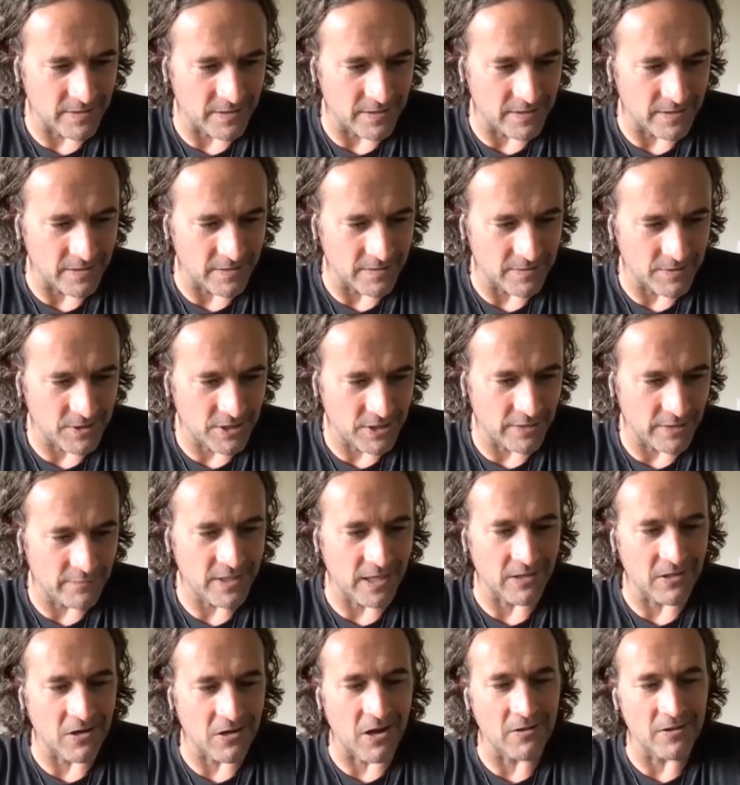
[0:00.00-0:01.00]
the
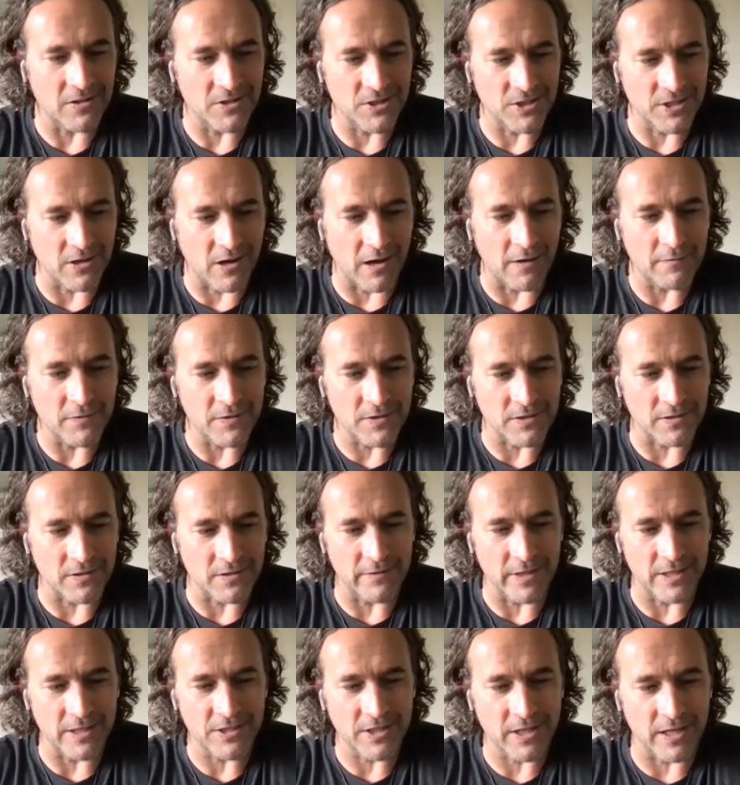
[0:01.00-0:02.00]
chief technology
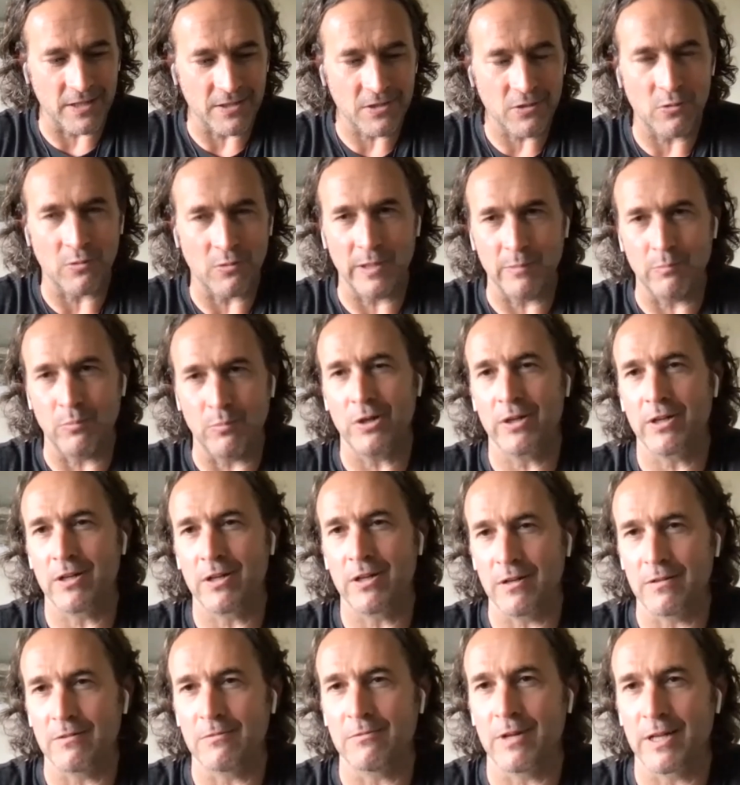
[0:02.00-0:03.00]
officer of HKS, Corey
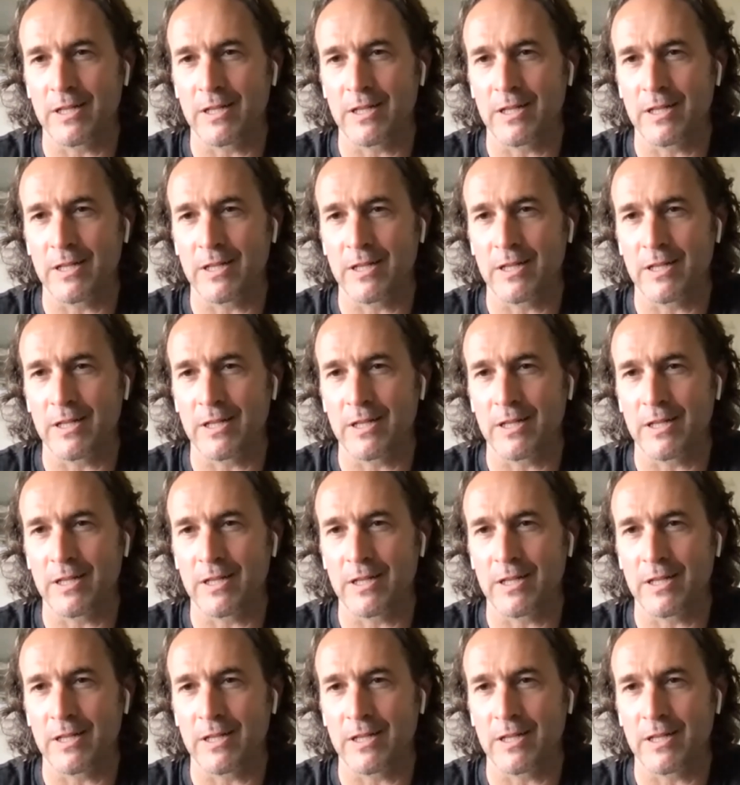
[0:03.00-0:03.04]
Brugger,